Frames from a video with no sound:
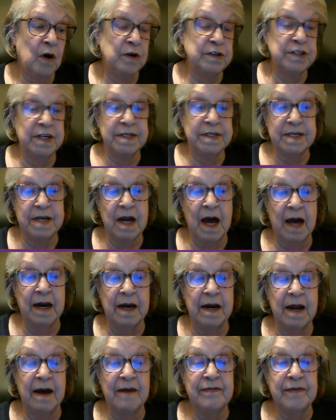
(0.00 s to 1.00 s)
or just
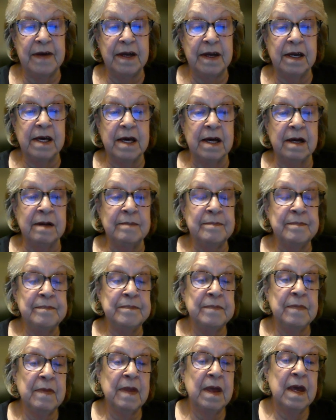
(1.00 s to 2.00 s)
not enough
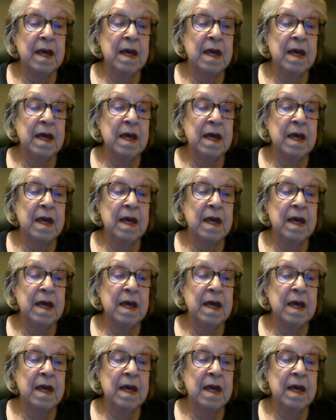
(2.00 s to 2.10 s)
income,